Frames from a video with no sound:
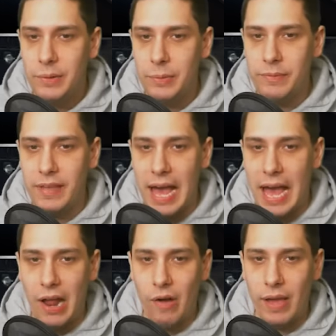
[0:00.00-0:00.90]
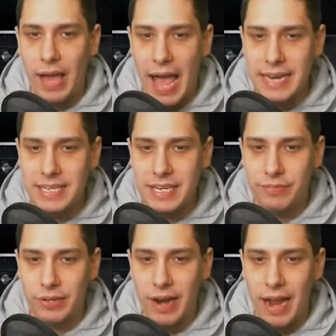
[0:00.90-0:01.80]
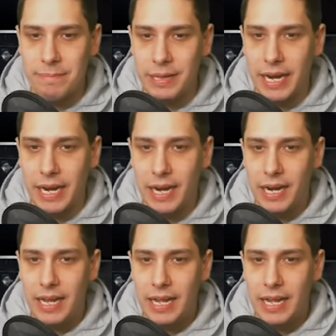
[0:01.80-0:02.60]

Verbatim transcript: we've got all kinds of different crap in there.